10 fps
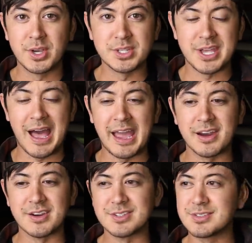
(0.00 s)
Good
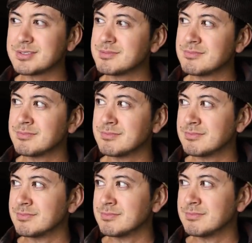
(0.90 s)
tires,
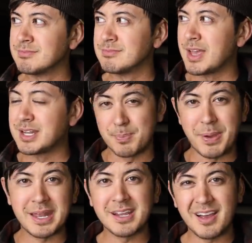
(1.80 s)
and
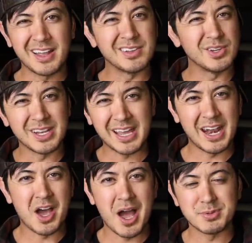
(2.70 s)
depending on, you can
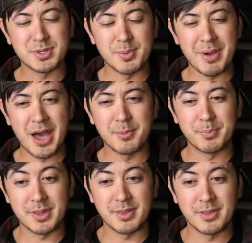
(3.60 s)
kind of option them
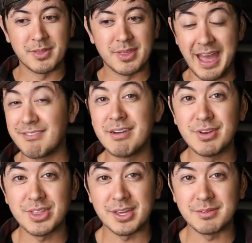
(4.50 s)
out, but they have
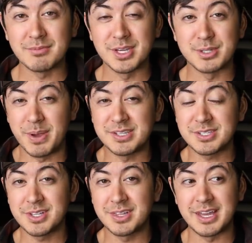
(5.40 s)
everything. It's
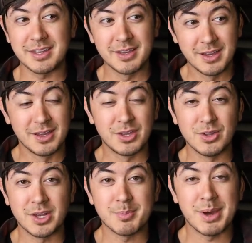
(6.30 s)
basically like,
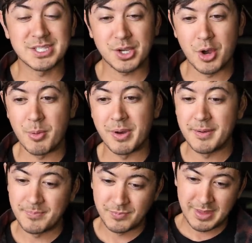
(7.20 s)
you look at my
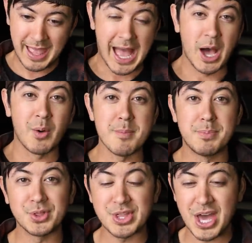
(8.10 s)
Tacoma, how I
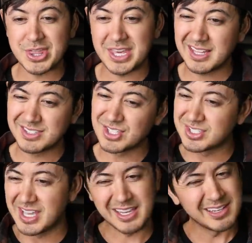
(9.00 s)
built that thing,
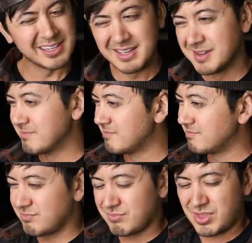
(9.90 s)
just like
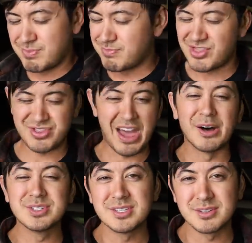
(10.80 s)

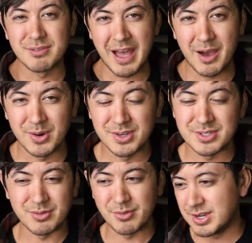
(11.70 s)
thousands of
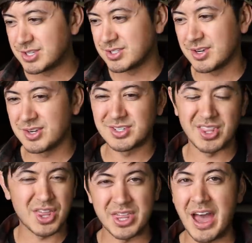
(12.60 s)
hours of research
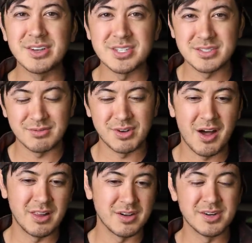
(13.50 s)
and thousands of
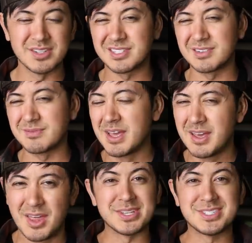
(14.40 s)
dollars and
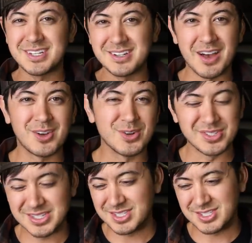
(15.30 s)
busted
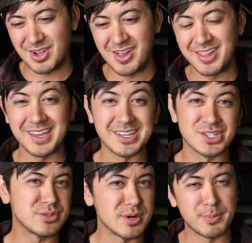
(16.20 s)
knuckles installing
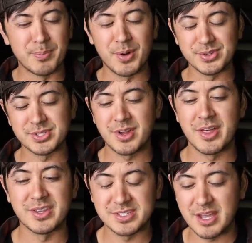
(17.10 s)
and stripped bolts and
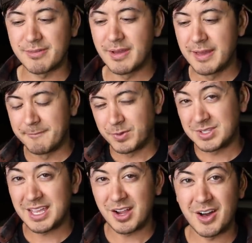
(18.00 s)
all this stuff.
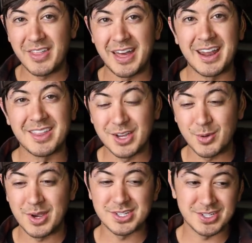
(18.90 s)
You take all that out of the
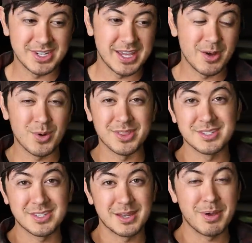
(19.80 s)
equation and you get one
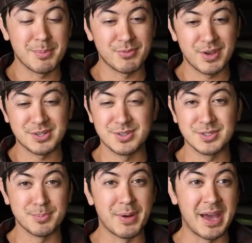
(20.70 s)
that's done by
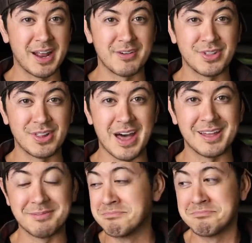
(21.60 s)
professionals, you buy it off the
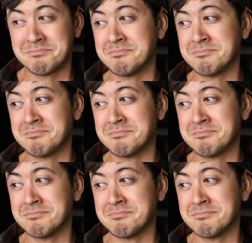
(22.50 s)
lot.